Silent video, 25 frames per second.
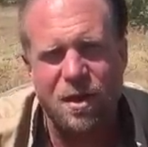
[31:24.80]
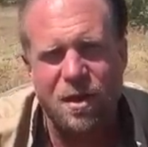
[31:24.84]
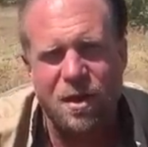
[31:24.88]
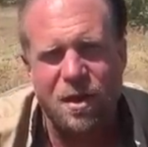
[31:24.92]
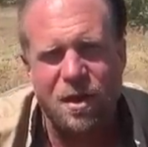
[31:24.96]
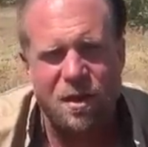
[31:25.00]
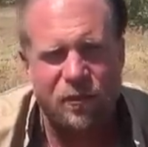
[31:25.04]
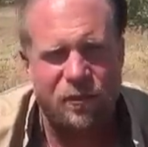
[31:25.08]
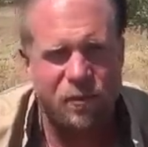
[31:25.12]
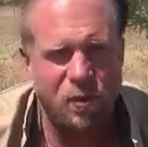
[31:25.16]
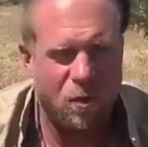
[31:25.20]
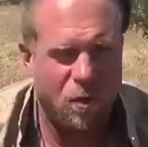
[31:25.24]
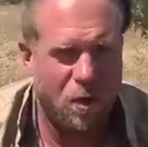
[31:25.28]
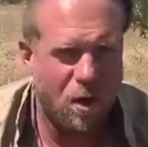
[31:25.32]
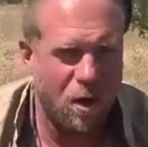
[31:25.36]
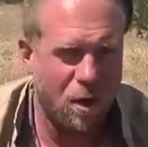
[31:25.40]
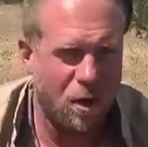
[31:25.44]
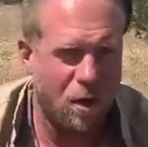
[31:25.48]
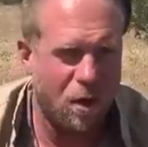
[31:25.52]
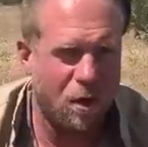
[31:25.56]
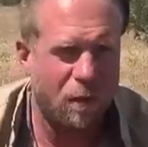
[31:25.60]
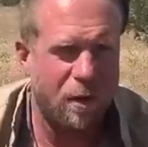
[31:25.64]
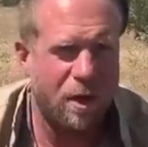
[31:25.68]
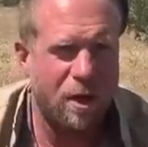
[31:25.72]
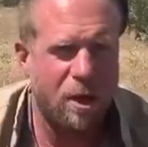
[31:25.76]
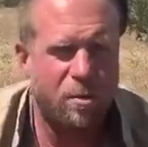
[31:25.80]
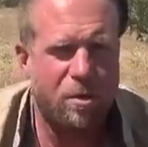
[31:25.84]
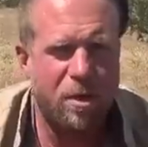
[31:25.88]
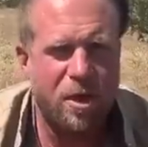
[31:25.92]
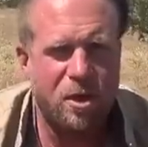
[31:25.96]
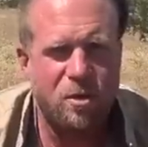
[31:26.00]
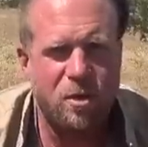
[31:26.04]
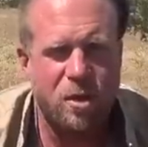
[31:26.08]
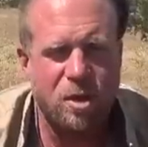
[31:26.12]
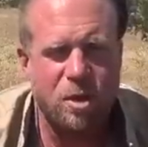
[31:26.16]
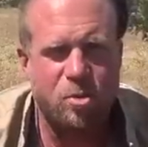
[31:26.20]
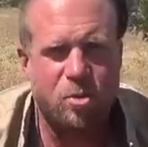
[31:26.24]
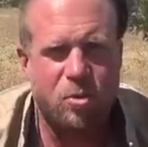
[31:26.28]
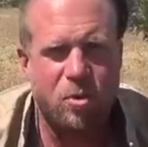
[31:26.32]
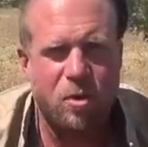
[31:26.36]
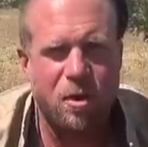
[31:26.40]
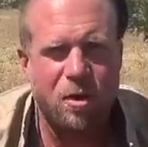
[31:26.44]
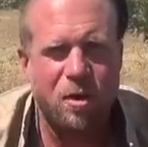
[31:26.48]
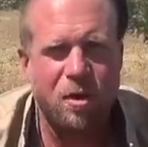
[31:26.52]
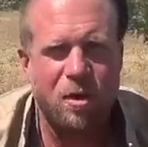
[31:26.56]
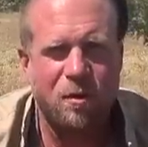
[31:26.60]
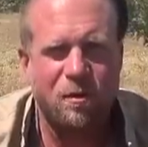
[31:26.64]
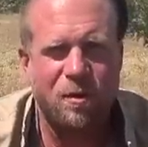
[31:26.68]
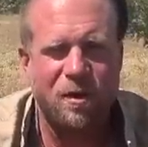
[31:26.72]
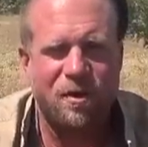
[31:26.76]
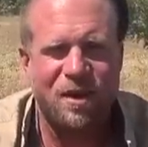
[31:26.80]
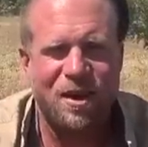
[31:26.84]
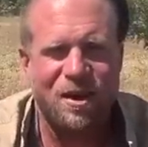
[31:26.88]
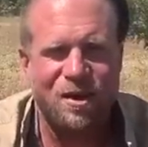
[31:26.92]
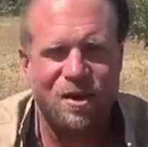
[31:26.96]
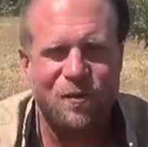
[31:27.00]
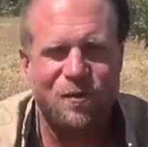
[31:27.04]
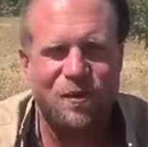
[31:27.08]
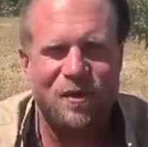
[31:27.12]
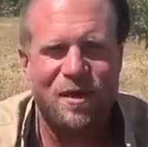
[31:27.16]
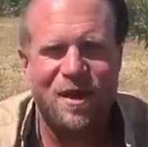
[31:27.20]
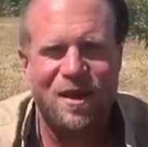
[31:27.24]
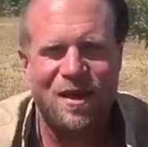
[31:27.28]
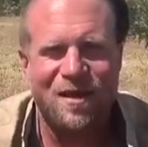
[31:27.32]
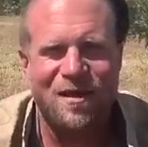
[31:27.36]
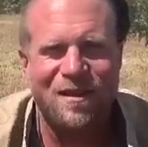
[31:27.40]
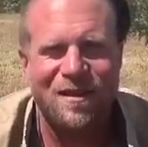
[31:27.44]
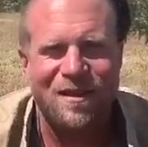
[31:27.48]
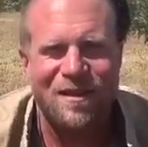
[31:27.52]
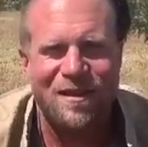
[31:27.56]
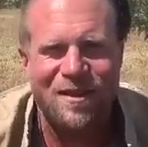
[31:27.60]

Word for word: If you are already a Patreon supporter, we thank you for that.